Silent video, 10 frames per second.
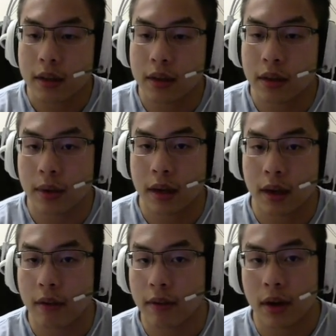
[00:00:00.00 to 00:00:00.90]
doing
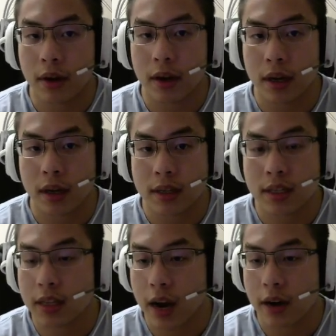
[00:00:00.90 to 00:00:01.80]
a very
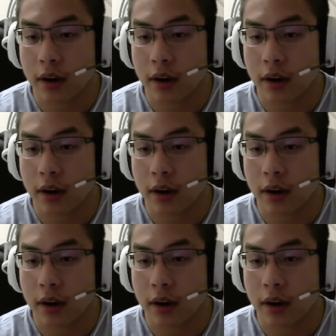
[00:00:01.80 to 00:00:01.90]
standard,